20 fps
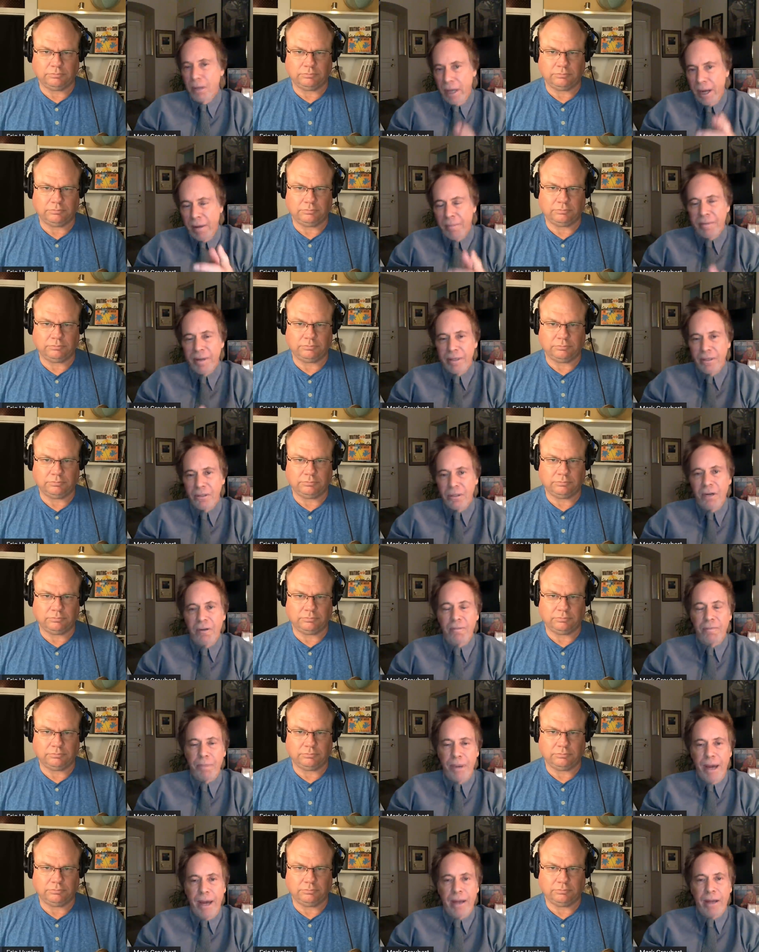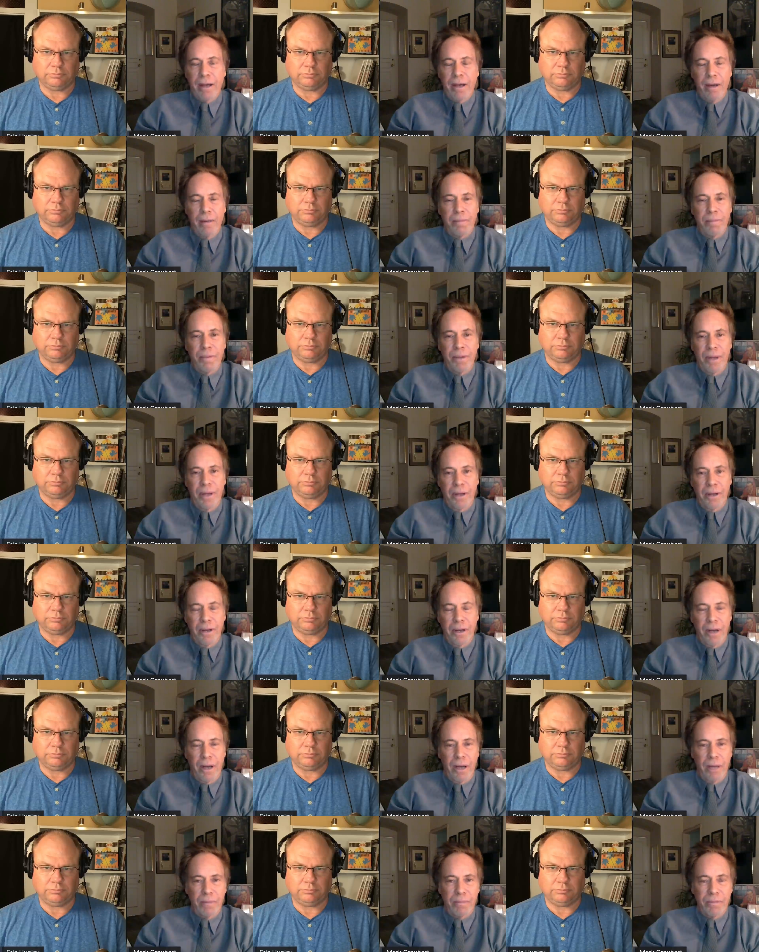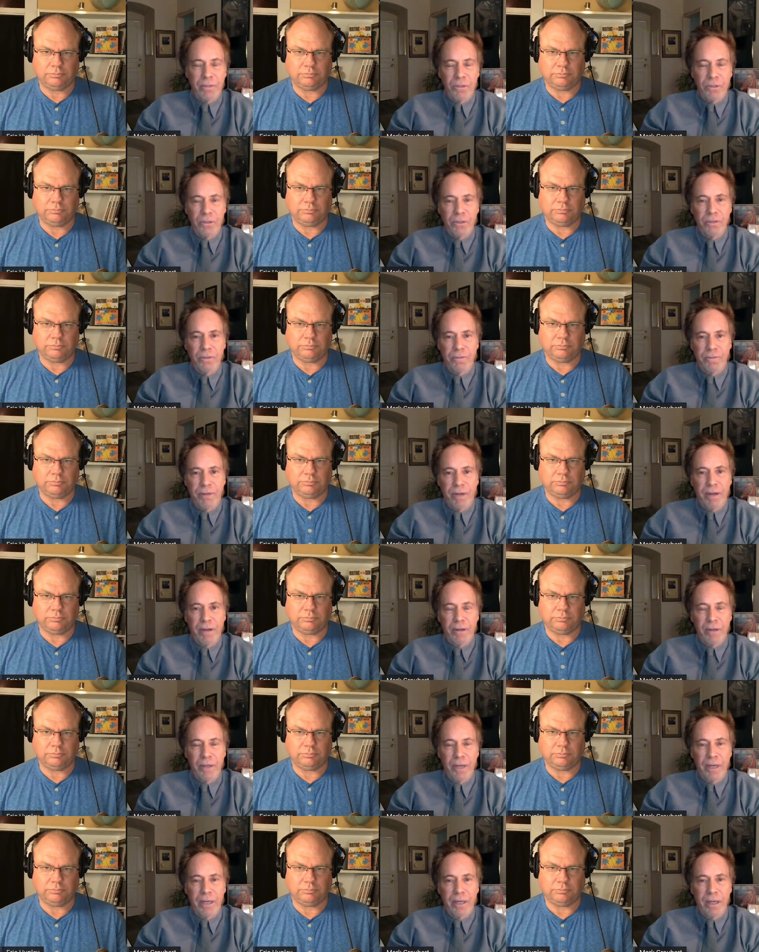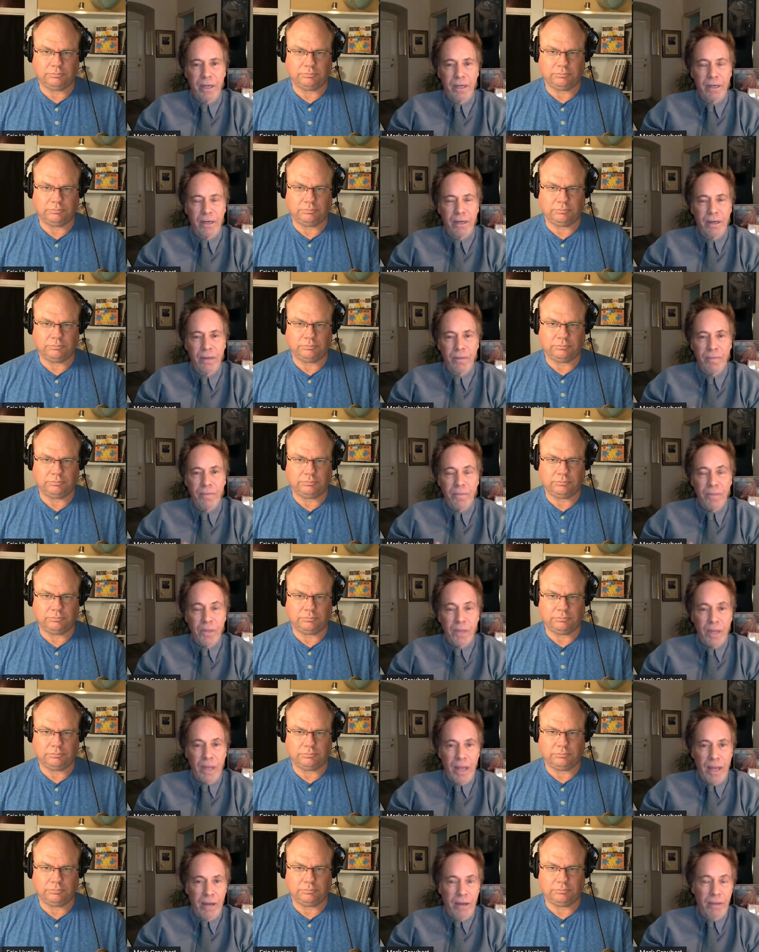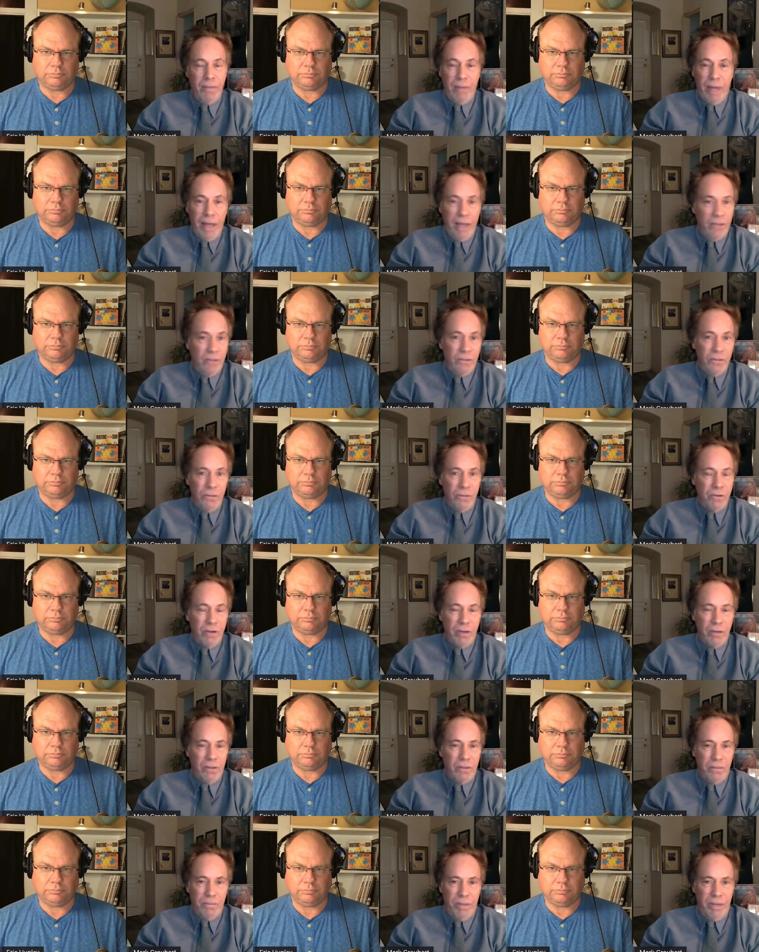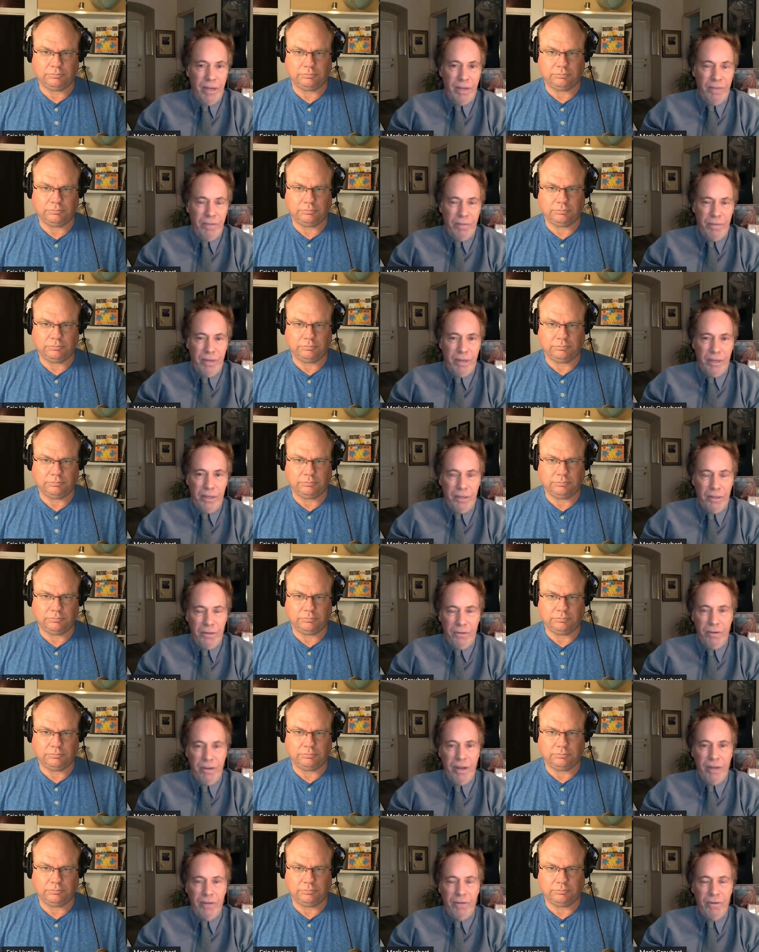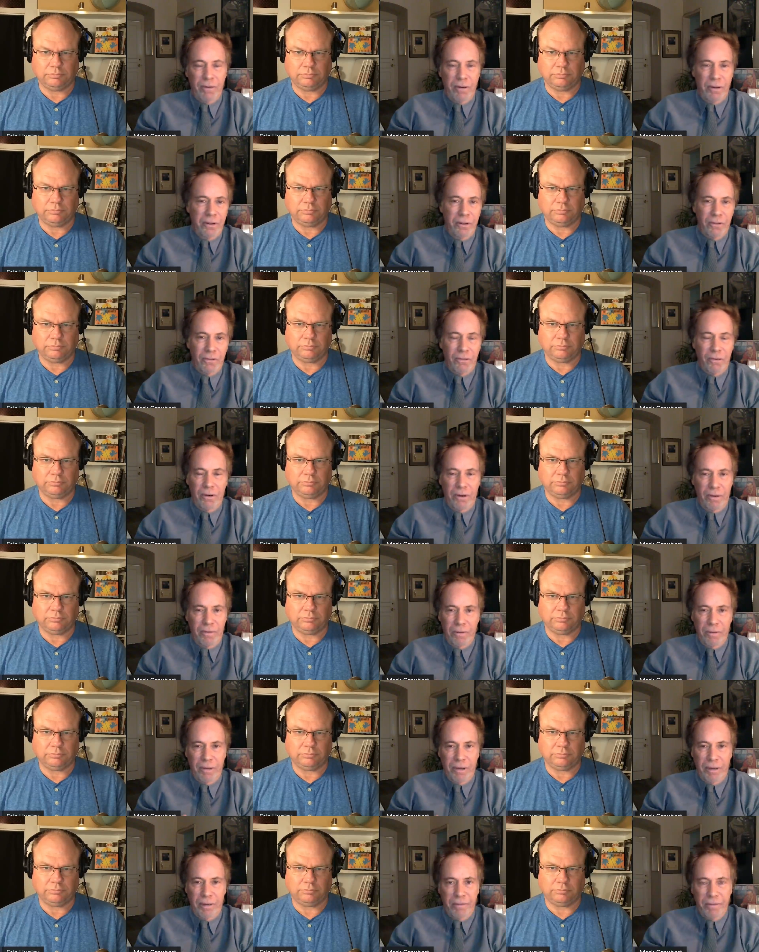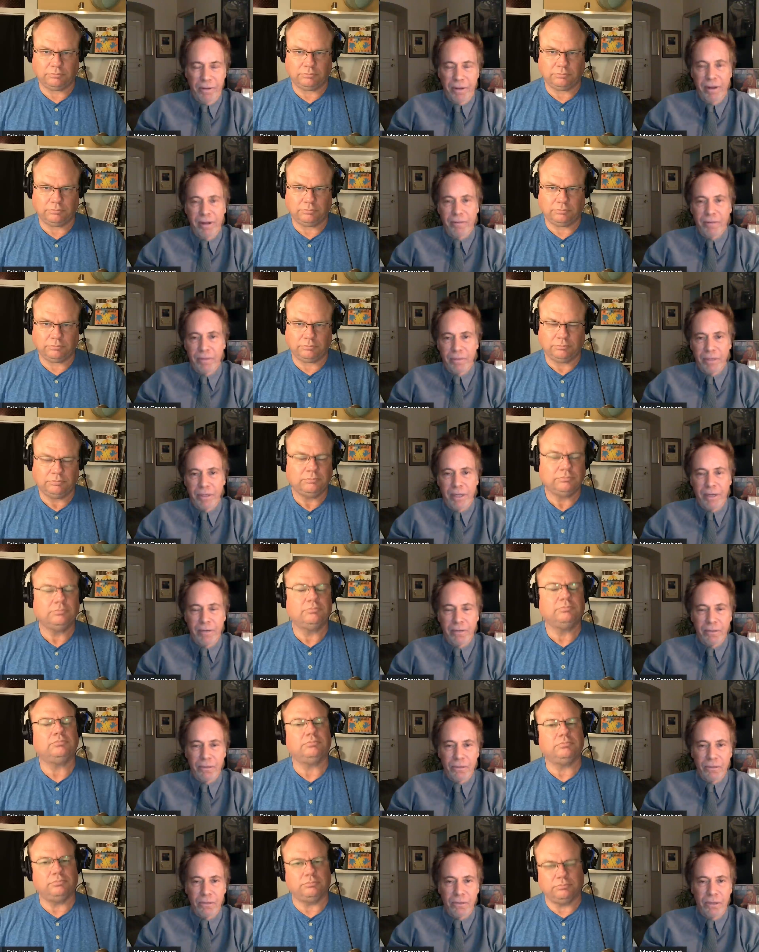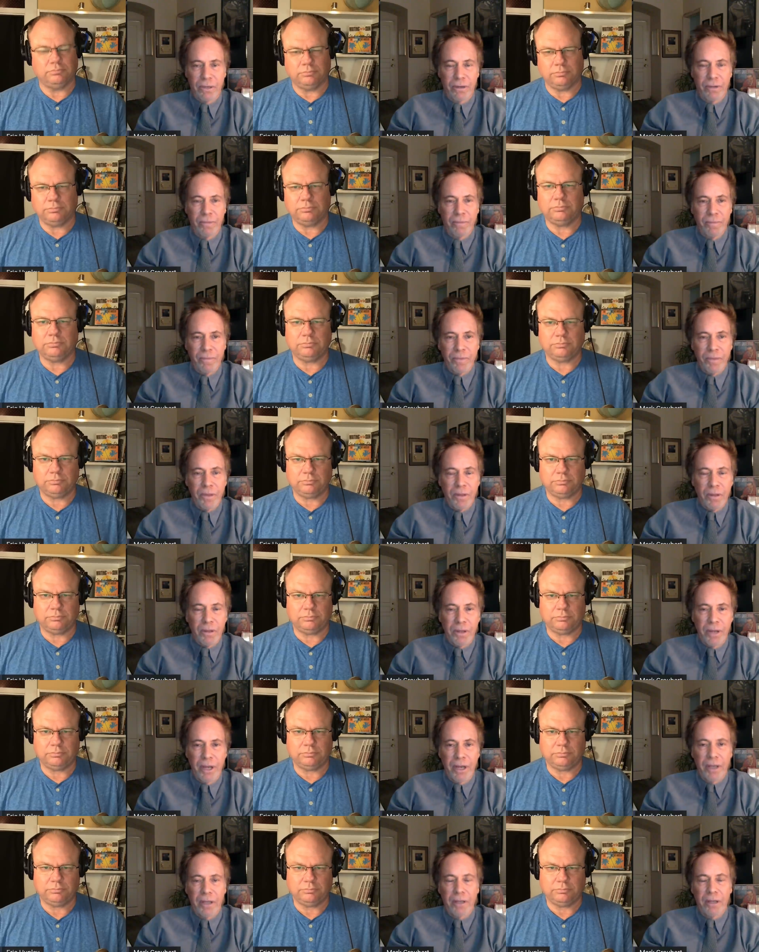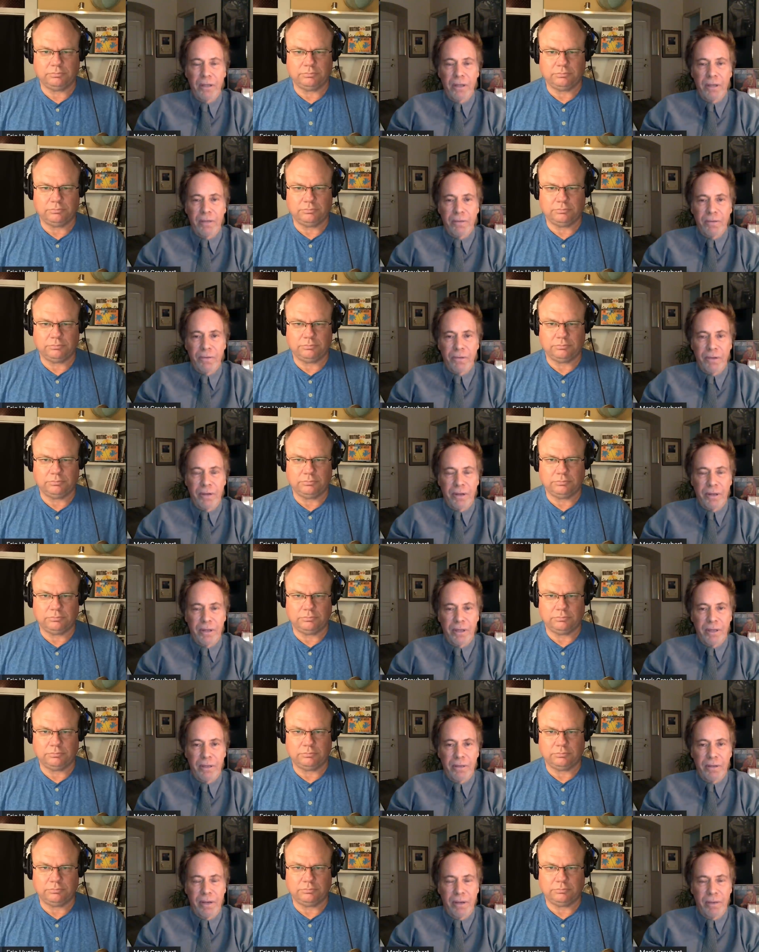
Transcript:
Speaker 1: Got myself back up and in hot pursuit fired that gun at him as instructed by everybody the director neilson everybody involved i mean that was mm. you hmm. know the etiquette that was done at that